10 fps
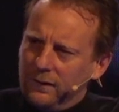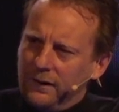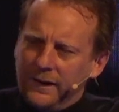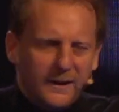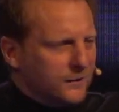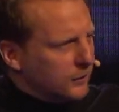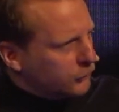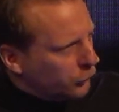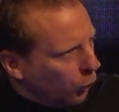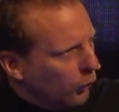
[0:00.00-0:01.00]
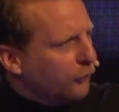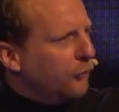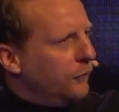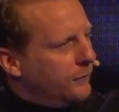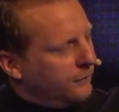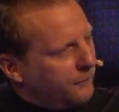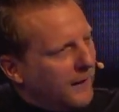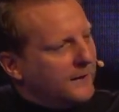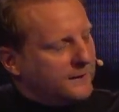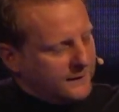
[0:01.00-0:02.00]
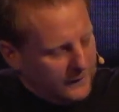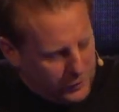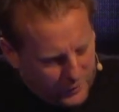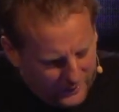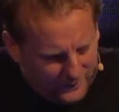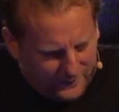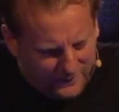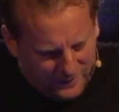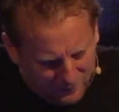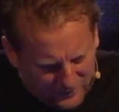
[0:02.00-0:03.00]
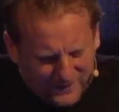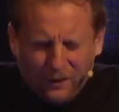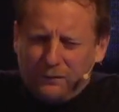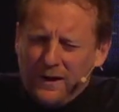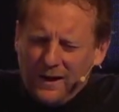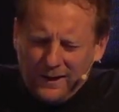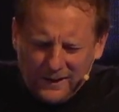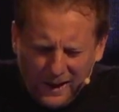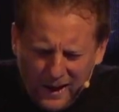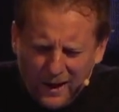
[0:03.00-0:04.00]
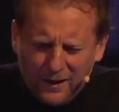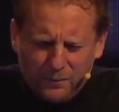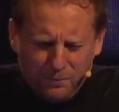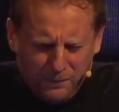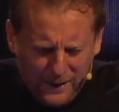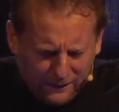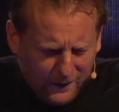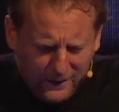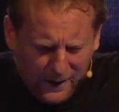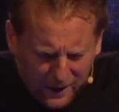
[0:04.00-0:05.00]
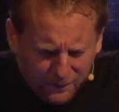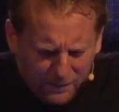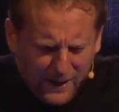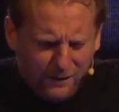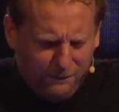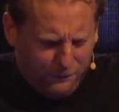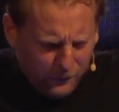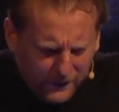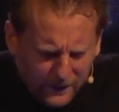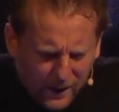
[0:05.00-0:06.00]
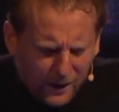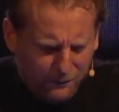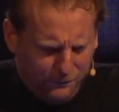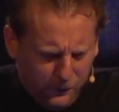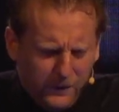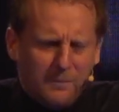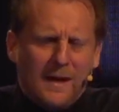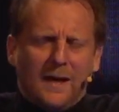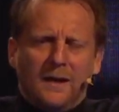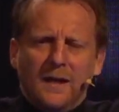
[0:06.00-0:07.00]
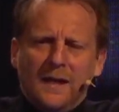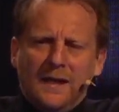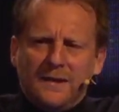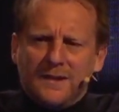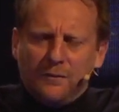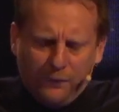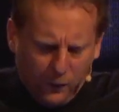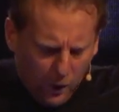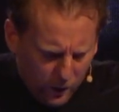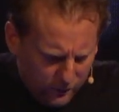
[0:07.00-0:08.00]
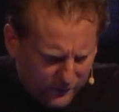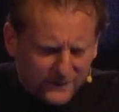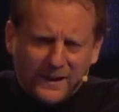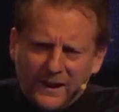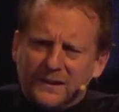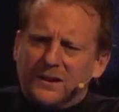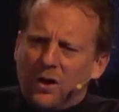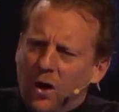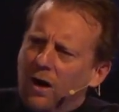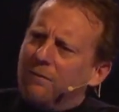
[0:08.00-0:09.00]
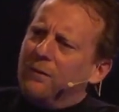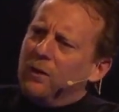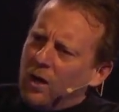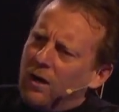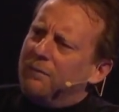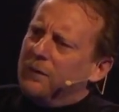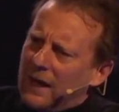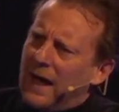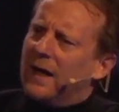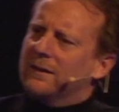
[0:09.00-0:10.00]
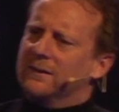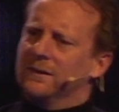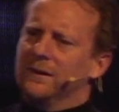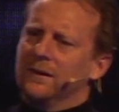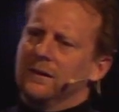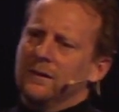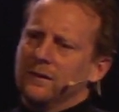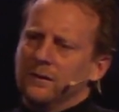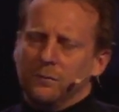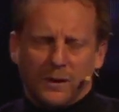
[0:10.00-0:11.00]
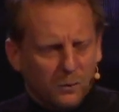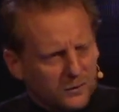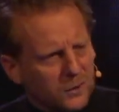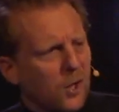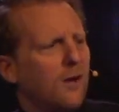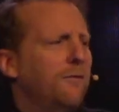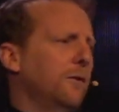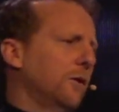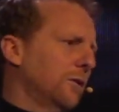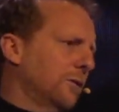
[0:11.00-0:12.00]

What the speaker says: It is a torture device that Jesus Himself, God, the God-man, fully God, fully man, He did for all of us. It is an awful, awful act, but it was lawful.